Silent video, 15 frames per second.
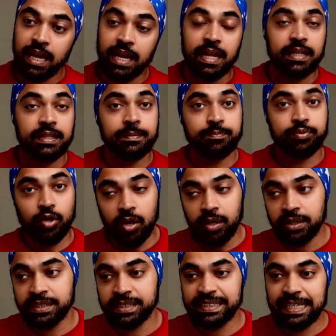The
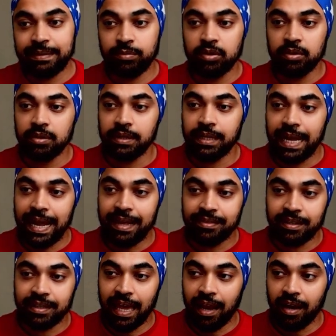products table and
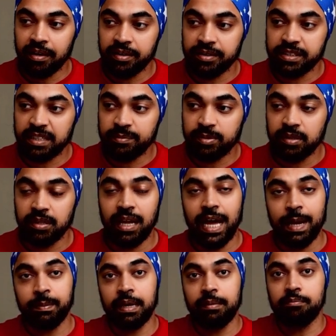the calendar table
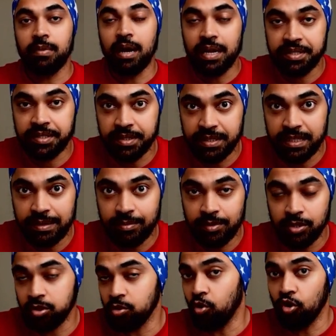are my master
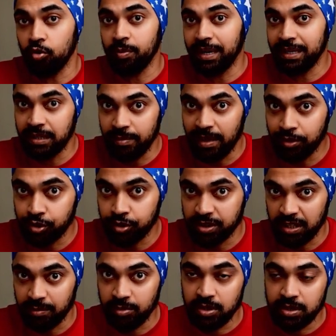tables or my dimension
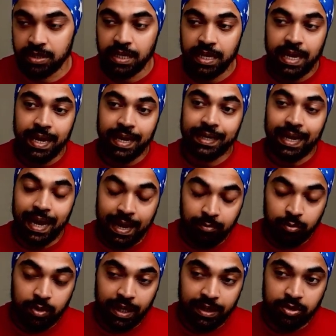tables. And I
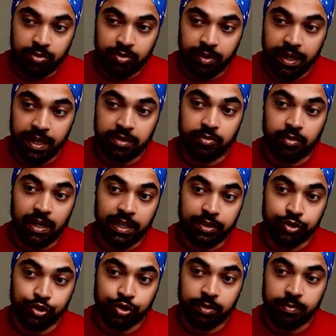would like to create a
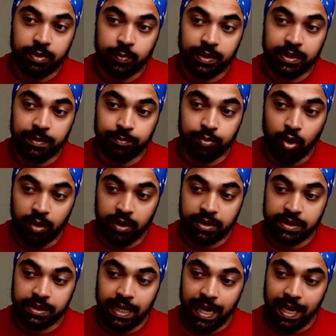relationship between the
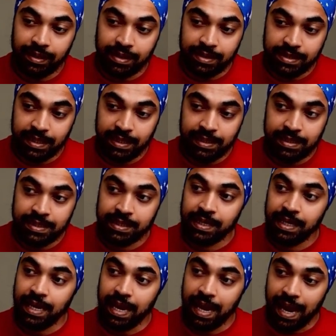products and the sales
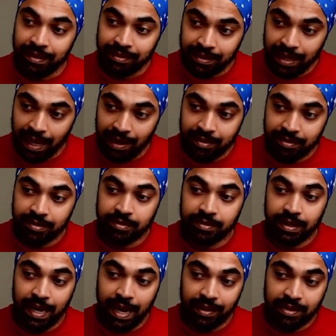and the calendar
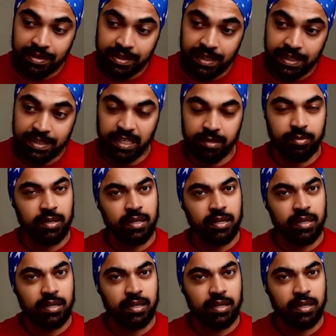and the sales table.